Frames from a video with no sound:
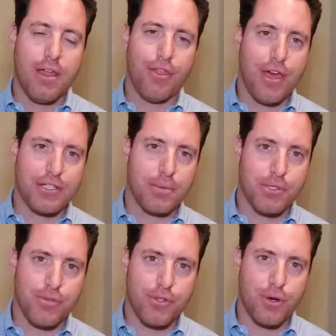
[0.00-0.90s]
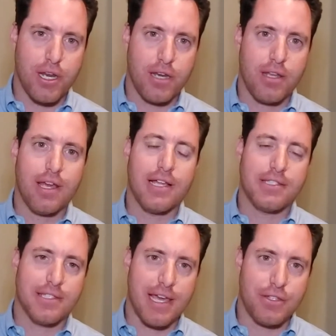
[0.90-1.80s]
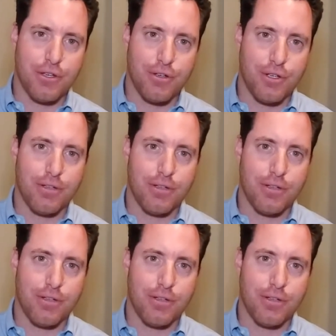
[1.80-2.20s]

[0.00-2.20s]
Thanks so much for joining, and stay tuned.